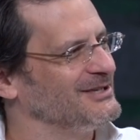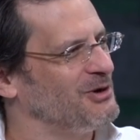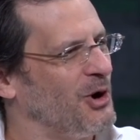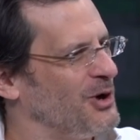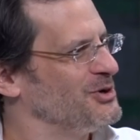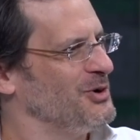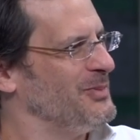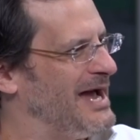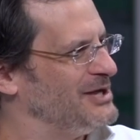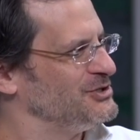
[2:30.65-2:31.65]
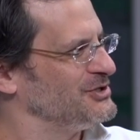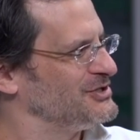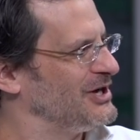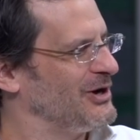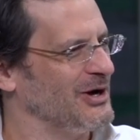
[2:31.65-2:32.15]
hard to imagine a
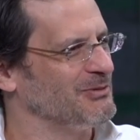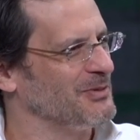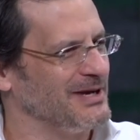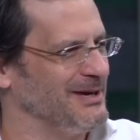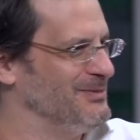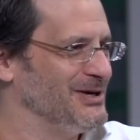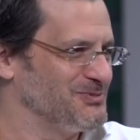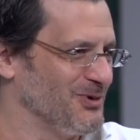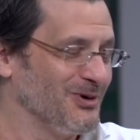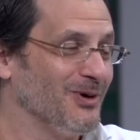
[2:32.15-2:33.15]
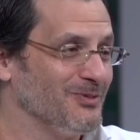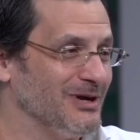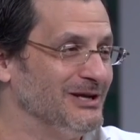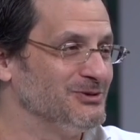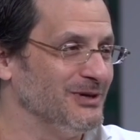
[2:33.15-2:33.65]
scenario where we get much more
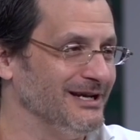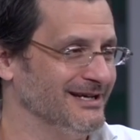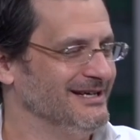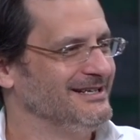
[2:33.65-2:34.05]
corporate intrigue